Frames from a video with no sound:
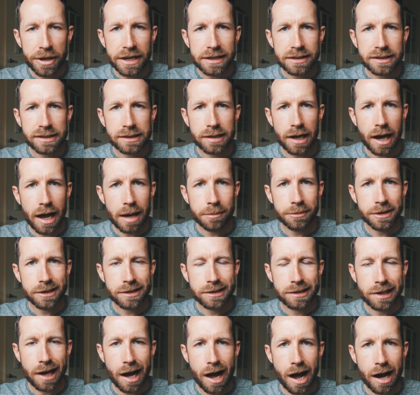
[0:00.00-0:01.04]
It's time to
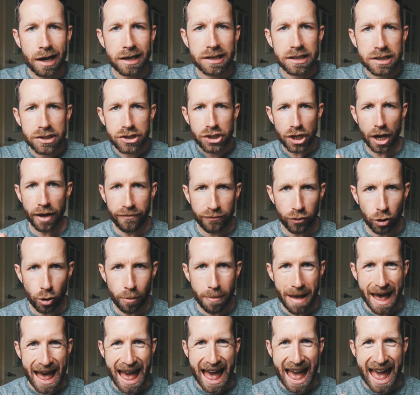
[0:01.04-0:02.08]
talk duffel
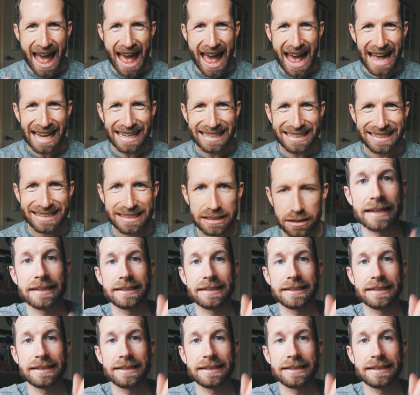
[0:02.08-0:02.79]
bags.